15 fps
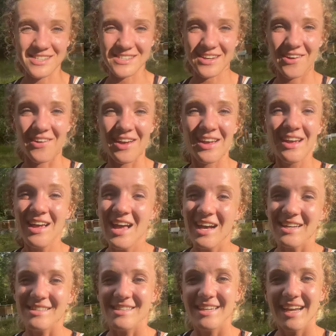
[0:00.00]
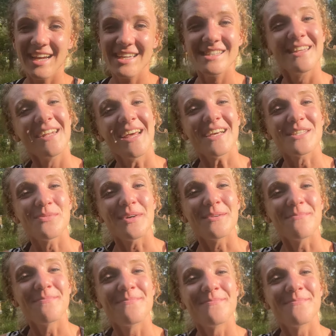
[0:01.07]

So I'll see you guys in the next one.